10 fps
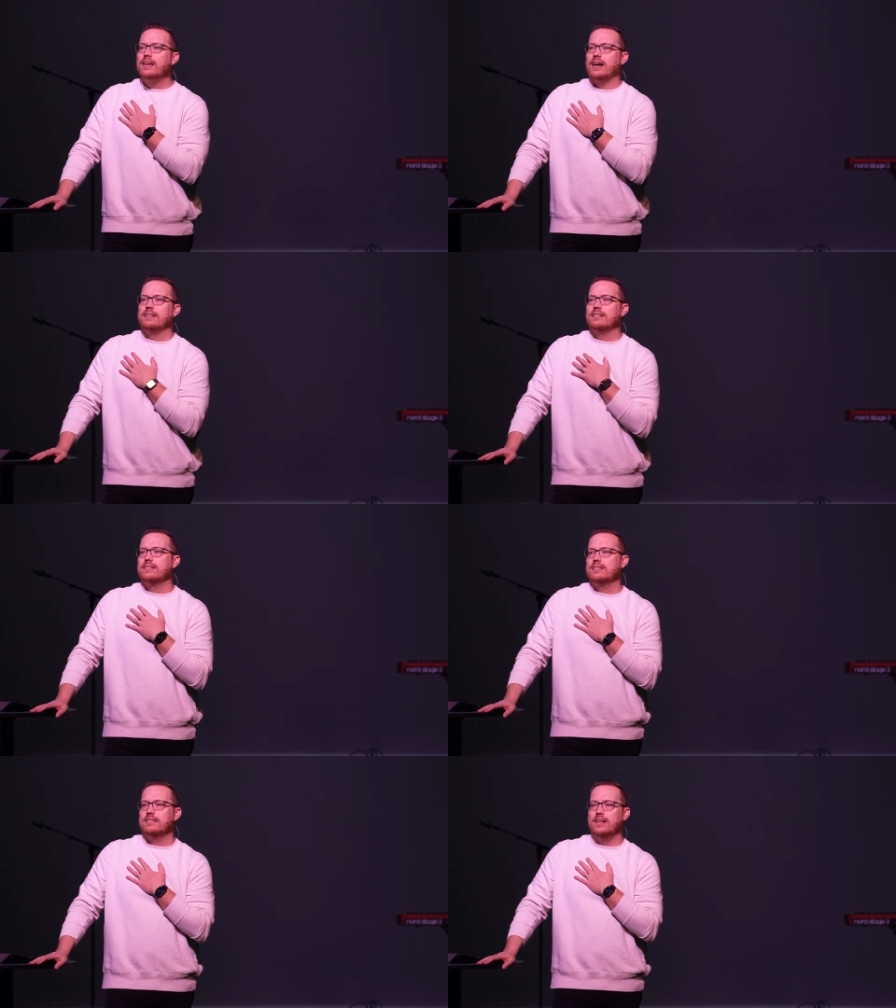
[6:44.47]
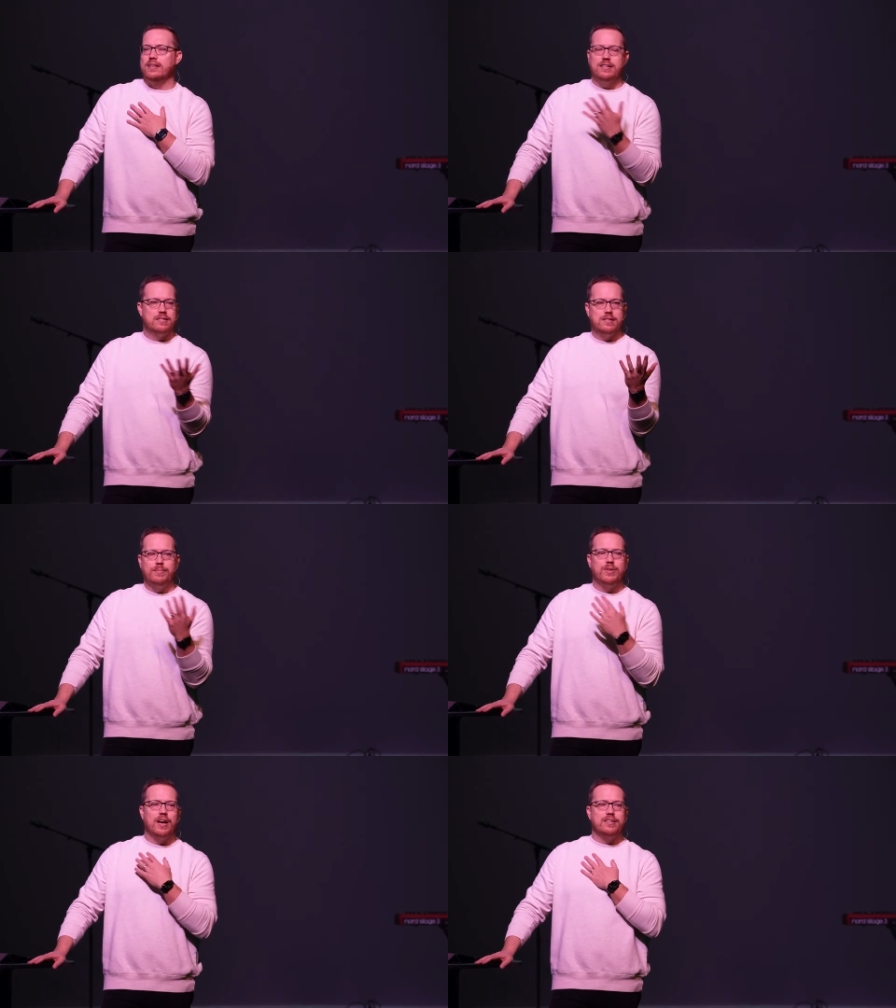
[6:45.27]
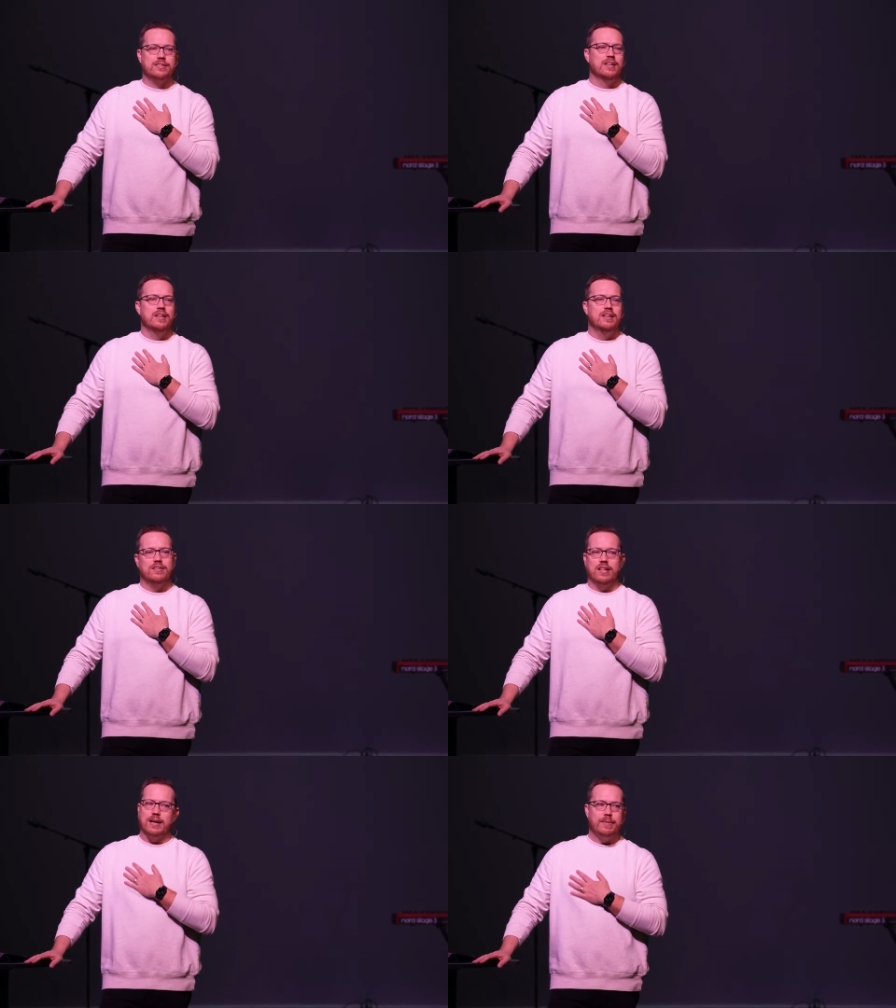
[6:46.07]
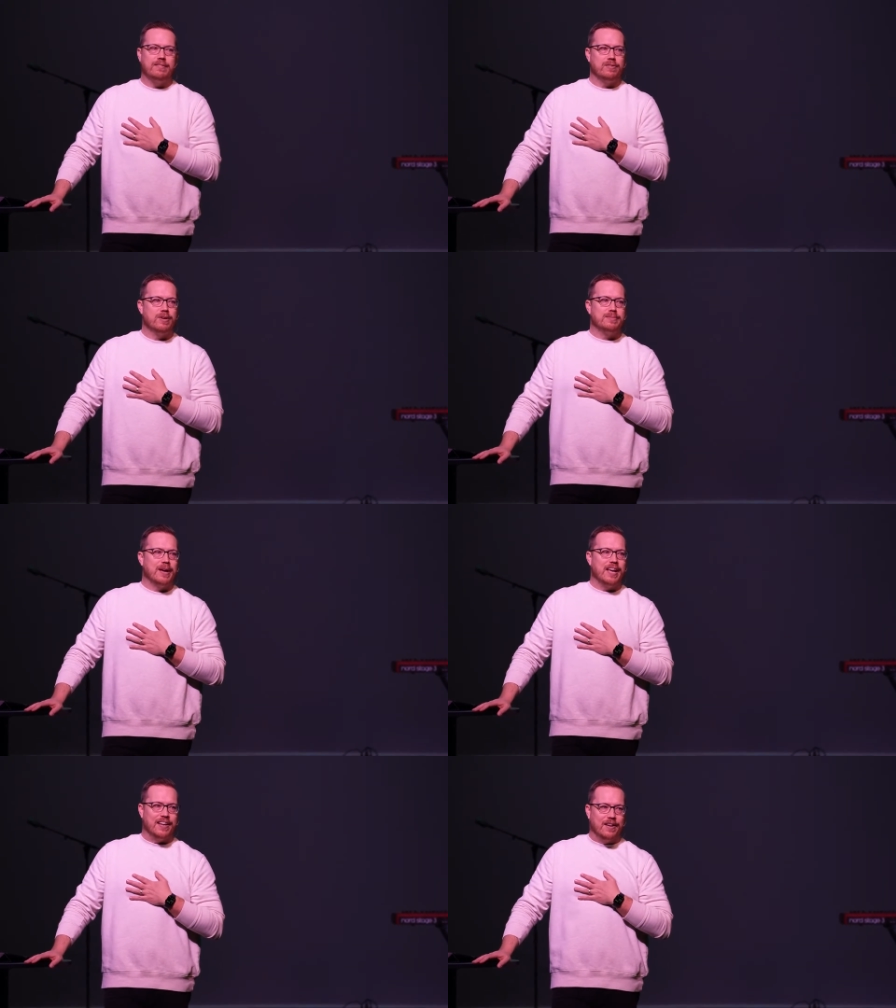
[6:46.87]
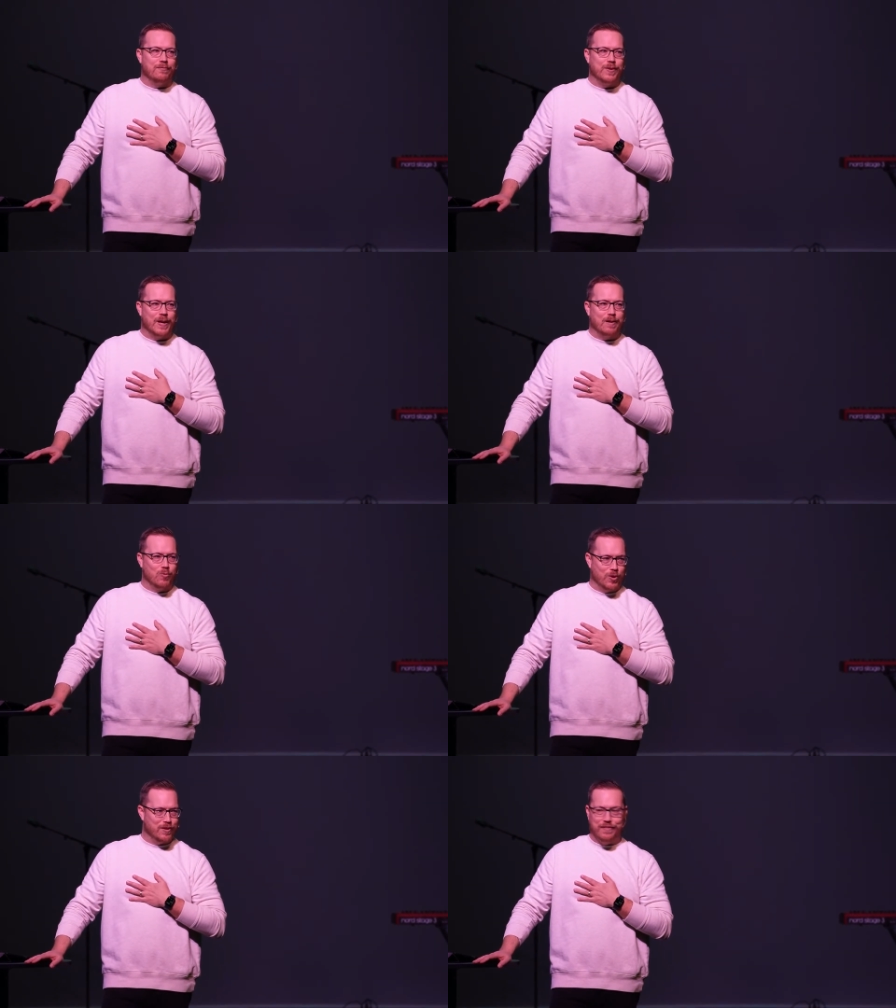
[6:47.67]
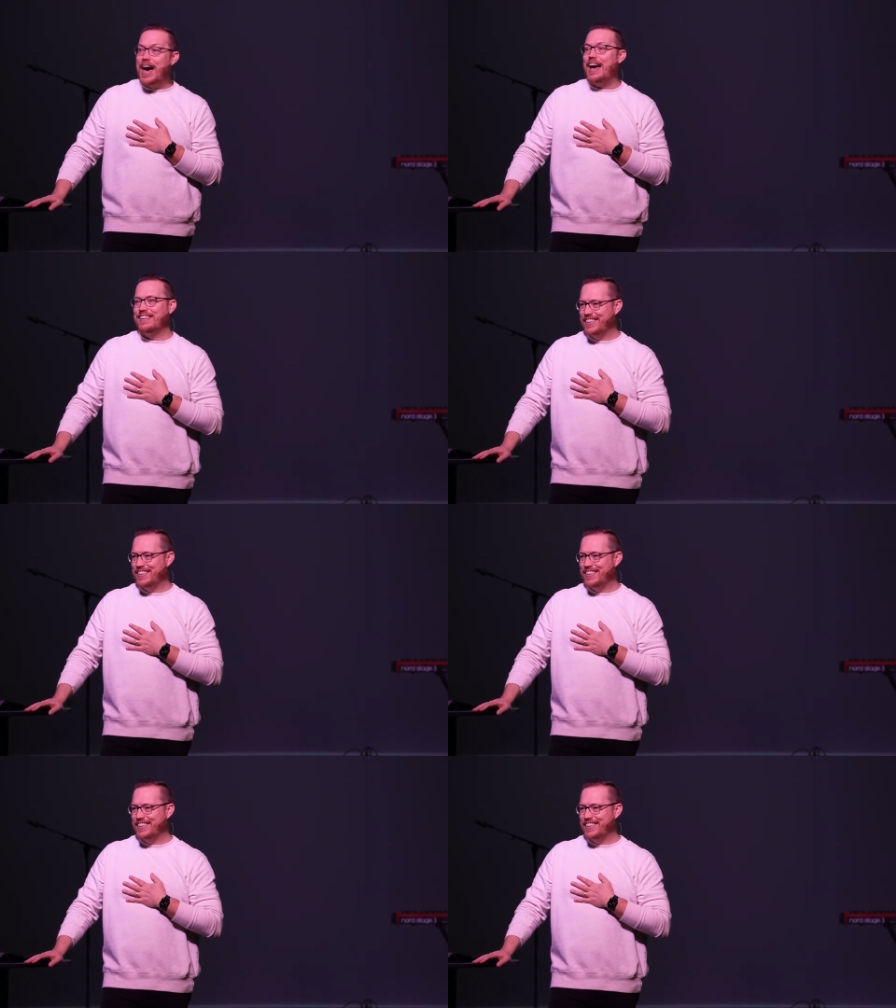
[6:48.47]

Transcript: Yeah. And, and some of you guys, you're like, I'm not even going to raise my hand. I don't feel like I'm worthy of that.